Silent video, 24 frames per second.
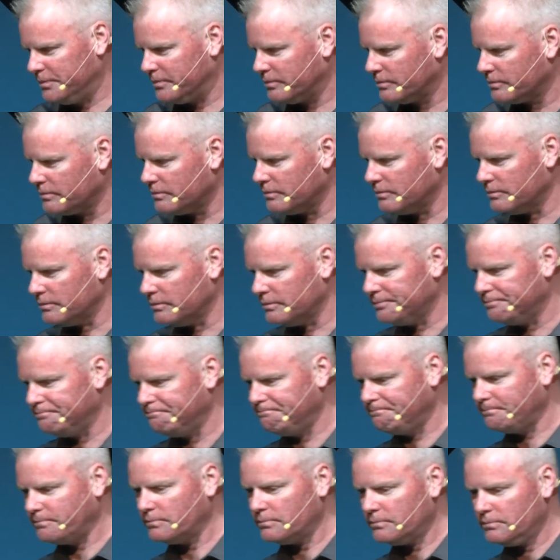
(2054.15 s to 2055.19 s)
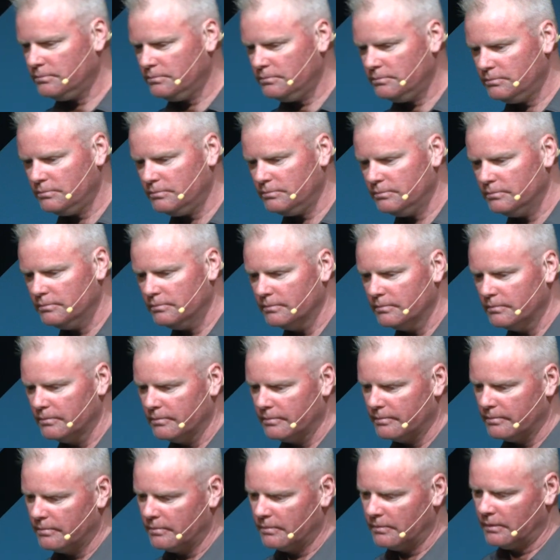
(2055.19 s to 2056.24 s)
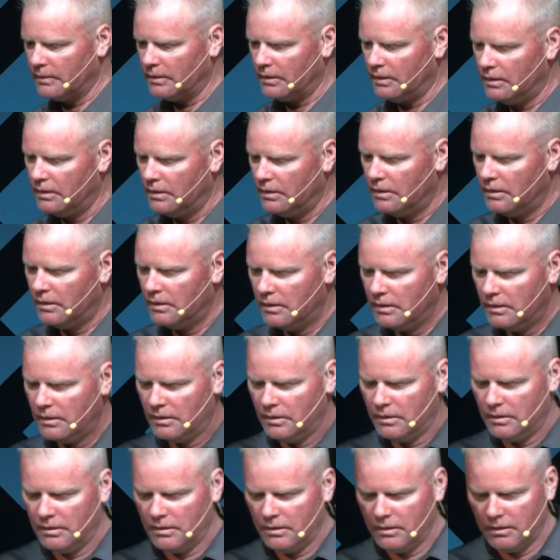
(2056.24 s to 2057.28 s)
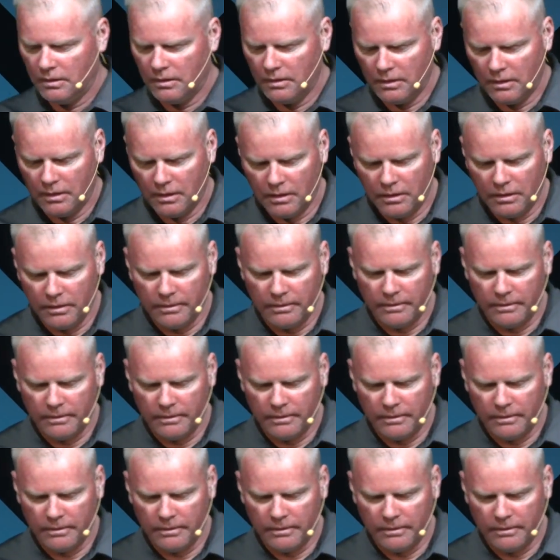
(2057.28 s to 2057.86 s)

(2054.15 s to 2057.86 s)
(no one is talking)